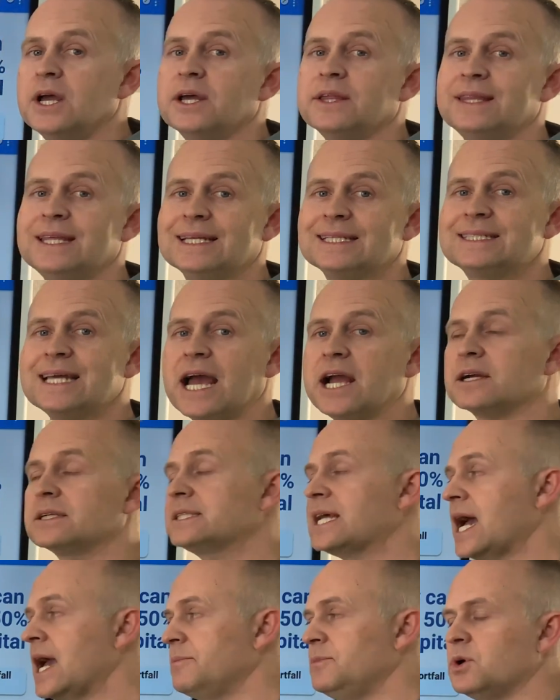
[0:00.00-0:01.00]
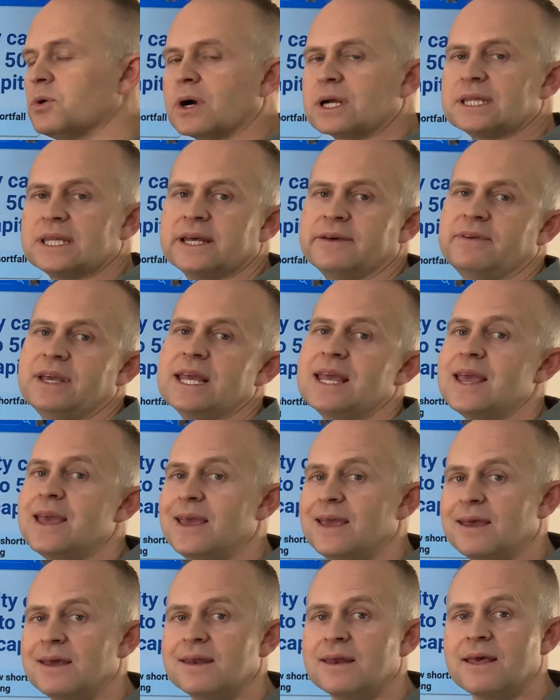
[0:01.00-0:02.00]
the entire time you are living
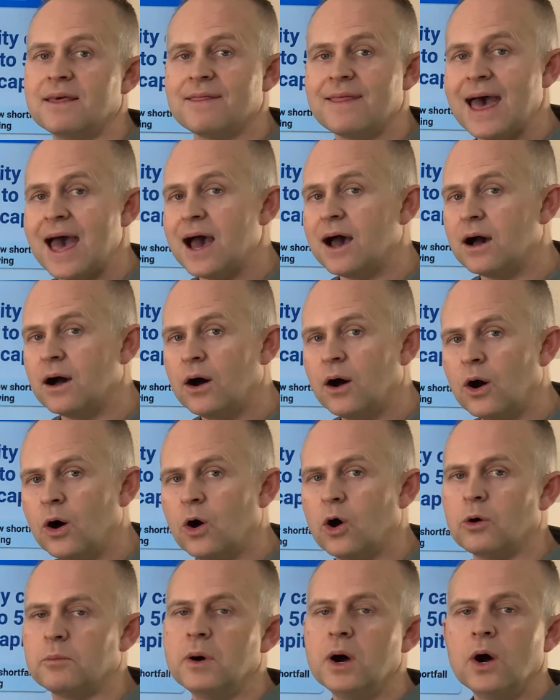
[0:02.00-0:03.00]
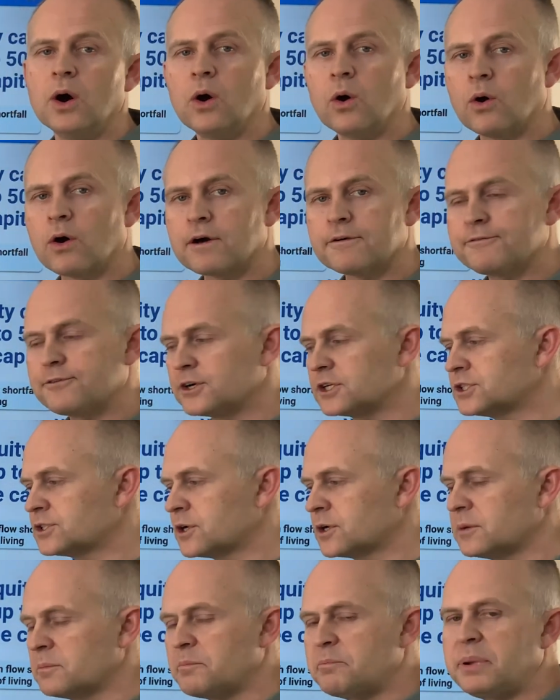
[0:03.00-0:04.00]
in that home, or for a
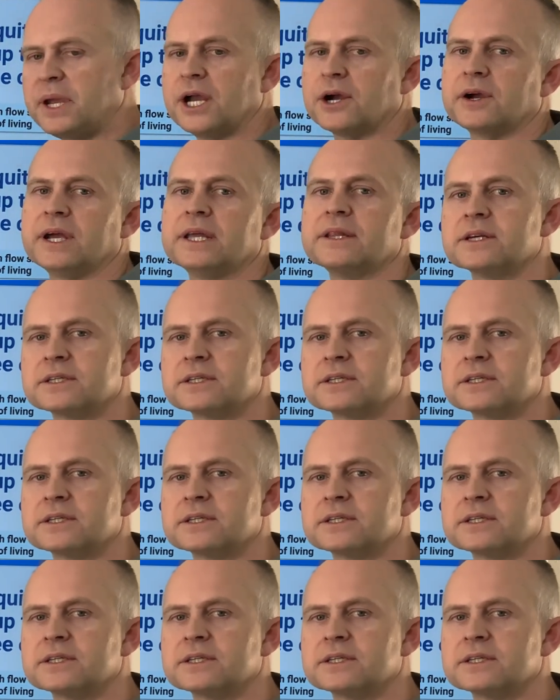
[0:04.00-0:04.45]
certain period.